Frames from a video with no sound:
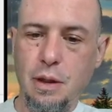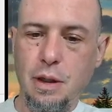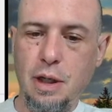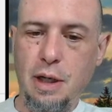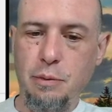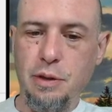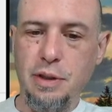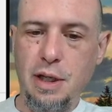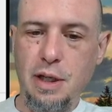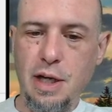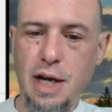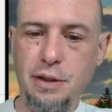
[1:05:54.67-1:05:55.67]
And we'll say the
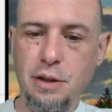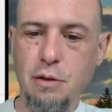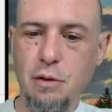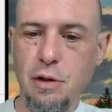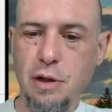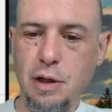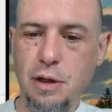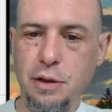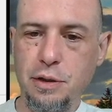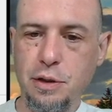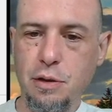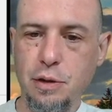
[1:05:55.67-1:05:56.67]
yacht score
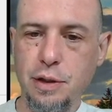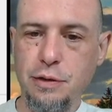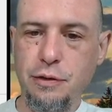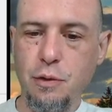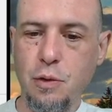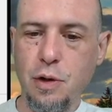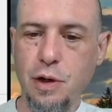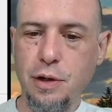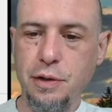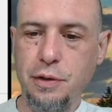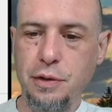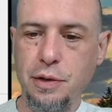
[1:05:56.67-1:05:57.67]
score is
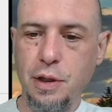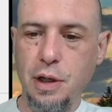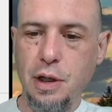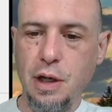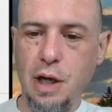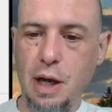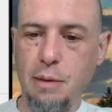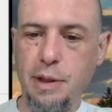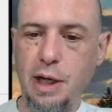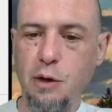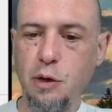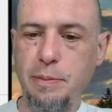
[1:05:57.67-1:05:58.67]
fours. Um,
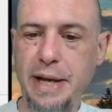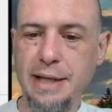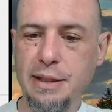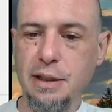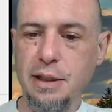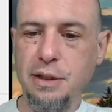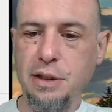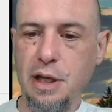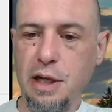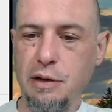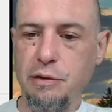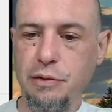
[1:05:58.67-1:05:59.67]
here we'll pass a list
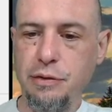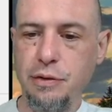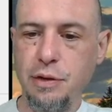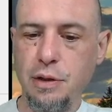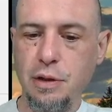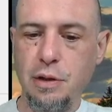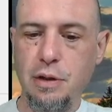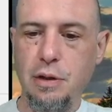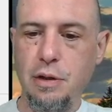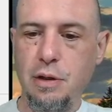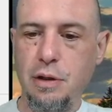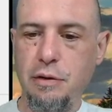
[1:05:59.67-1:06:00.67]
of
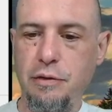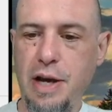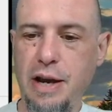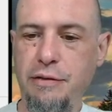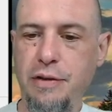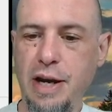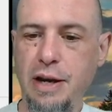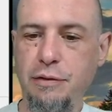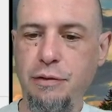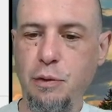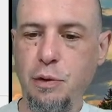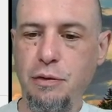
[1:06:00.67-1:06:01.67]
five, five,
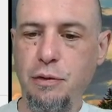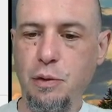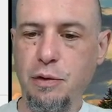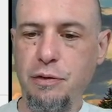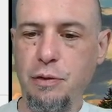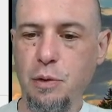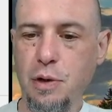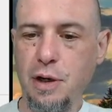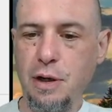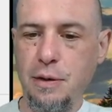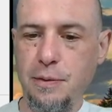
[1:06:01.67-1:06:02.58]
four, four, four.